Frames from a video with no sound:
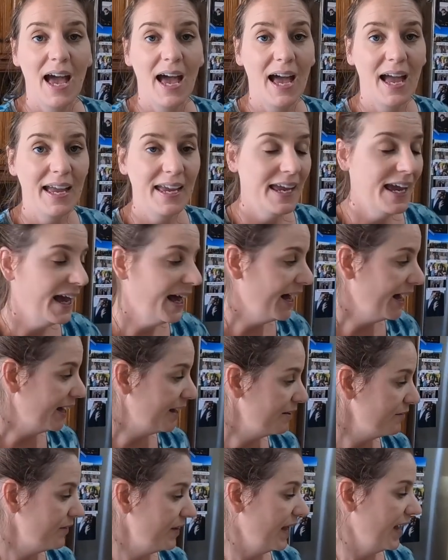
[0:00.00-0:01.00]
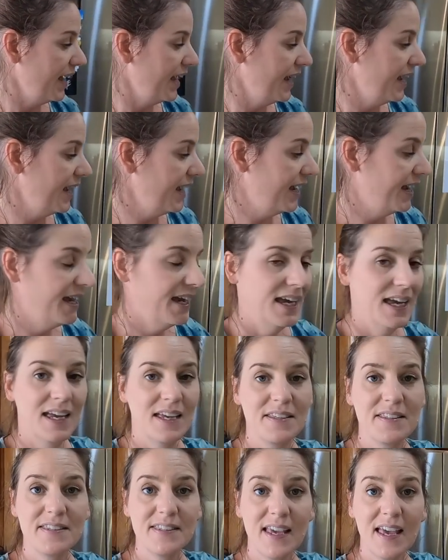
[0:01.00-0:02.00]
I have a
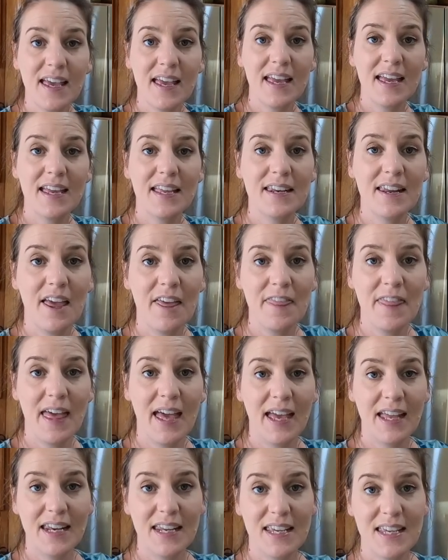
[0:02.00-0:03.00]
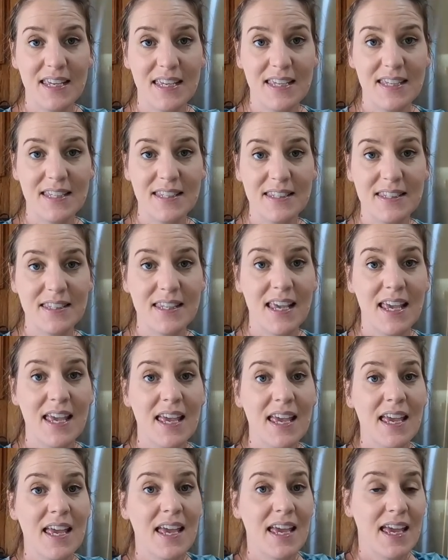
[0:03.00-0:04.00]
son that is
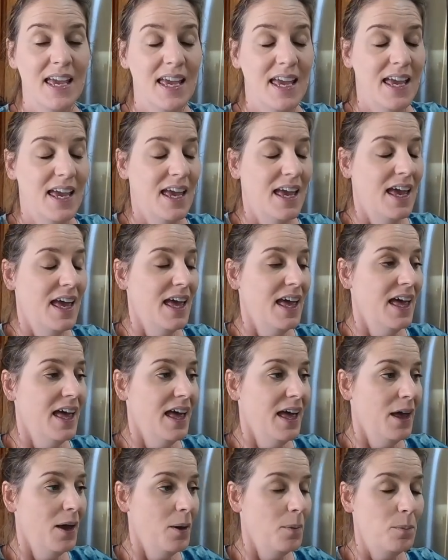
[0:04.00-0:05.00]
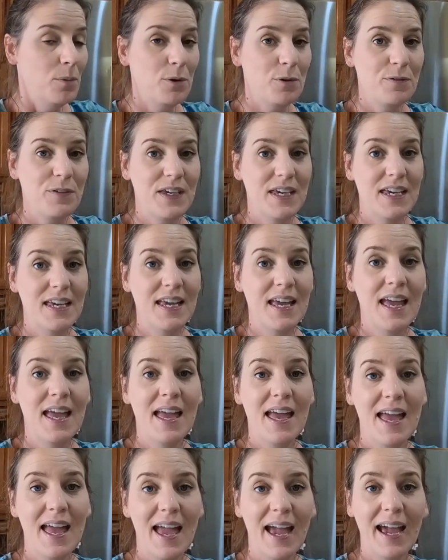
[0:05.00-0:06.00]
moving
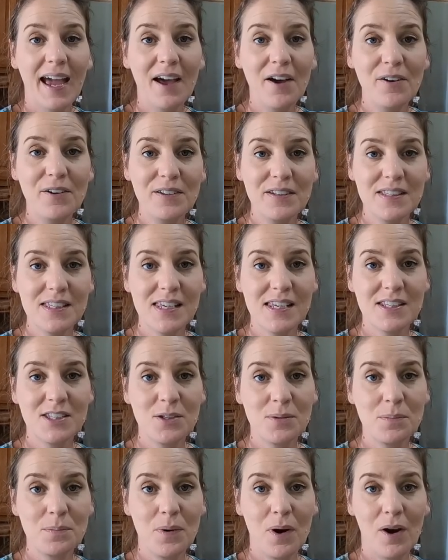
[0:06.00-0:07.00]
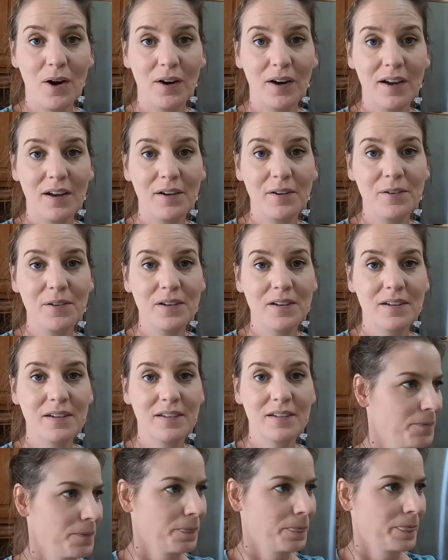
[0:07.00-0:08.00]
out tomorrow.
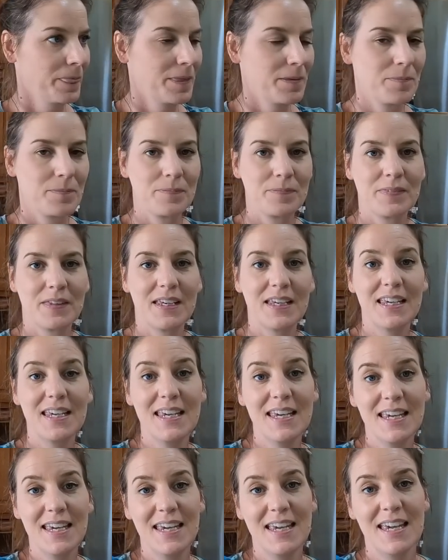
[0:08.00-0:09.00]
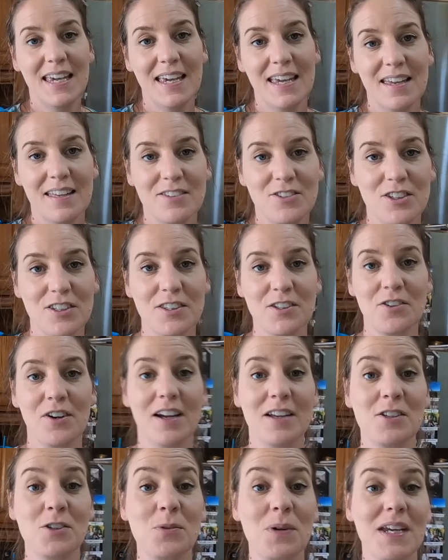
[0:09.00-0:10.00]
He just
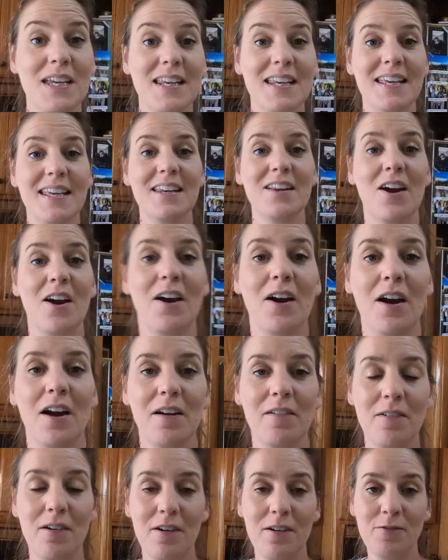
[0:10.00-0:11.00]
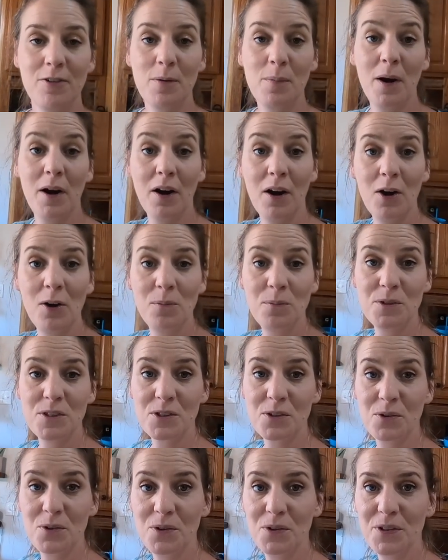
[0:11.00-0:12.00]
graduated our from our
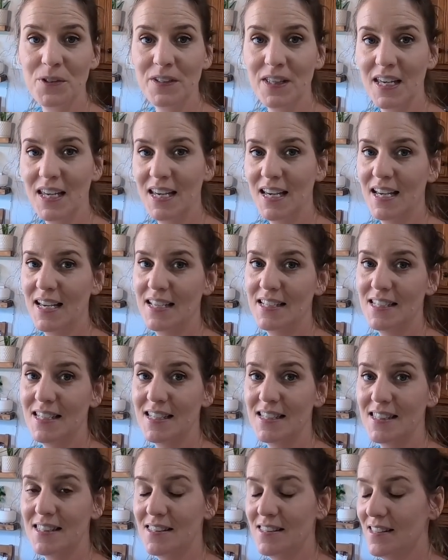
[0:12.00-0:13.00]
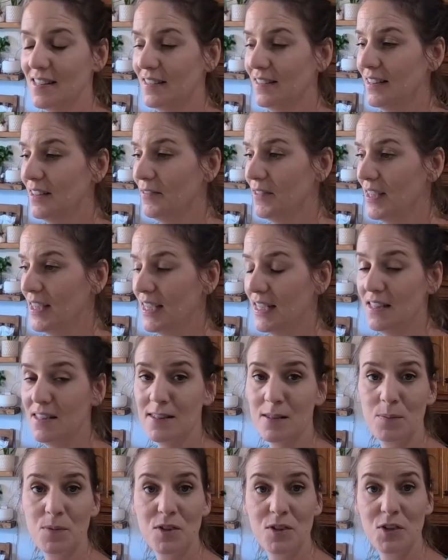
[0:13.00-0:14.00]
homeschool and is living in
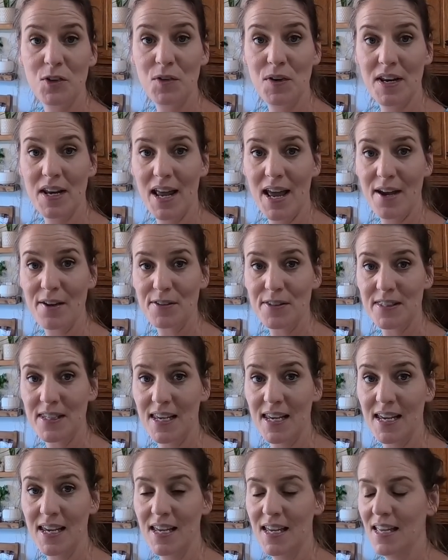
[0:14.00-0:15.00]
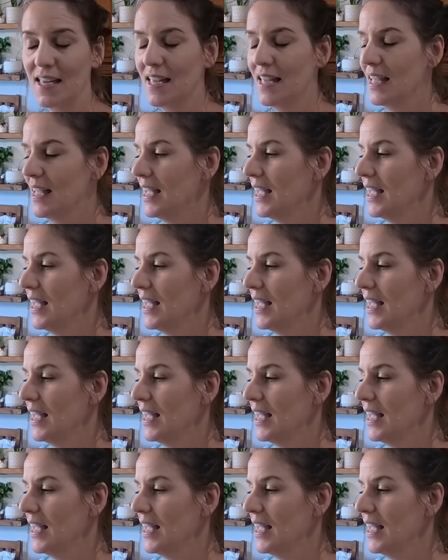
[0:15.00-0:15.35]
some student housing